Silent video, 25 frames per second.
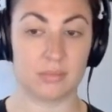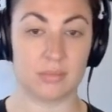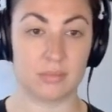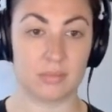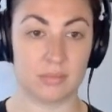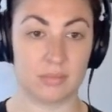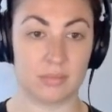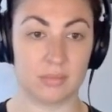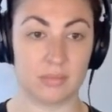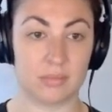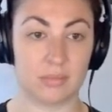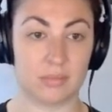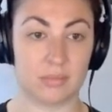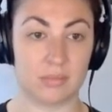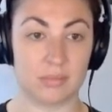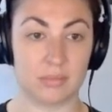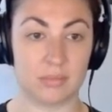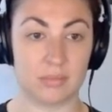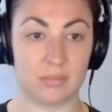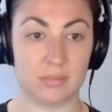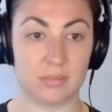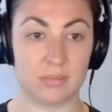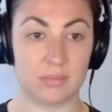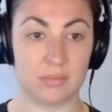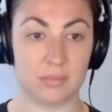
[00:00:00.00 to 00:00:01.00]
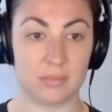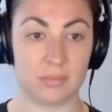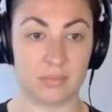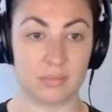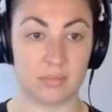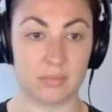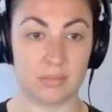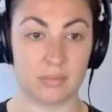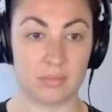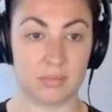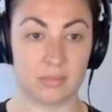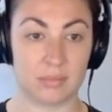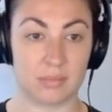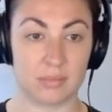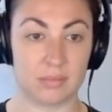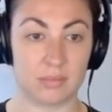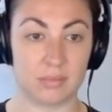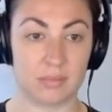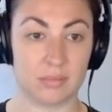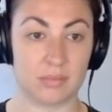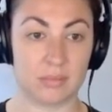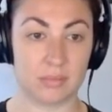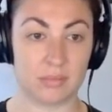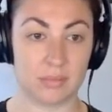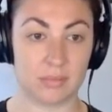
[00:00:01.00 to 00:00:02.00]

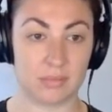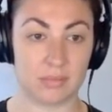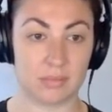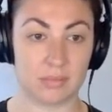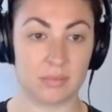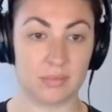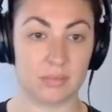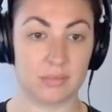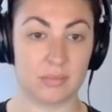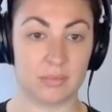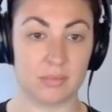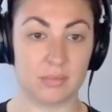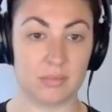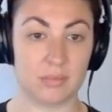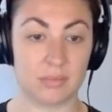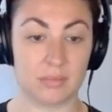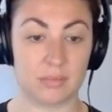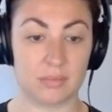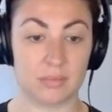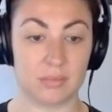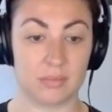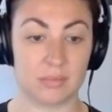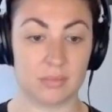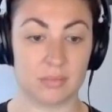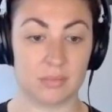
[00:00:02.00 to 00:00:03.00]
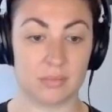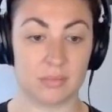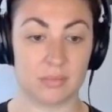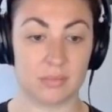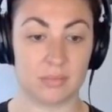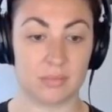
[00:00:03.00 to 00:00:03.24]
(silent)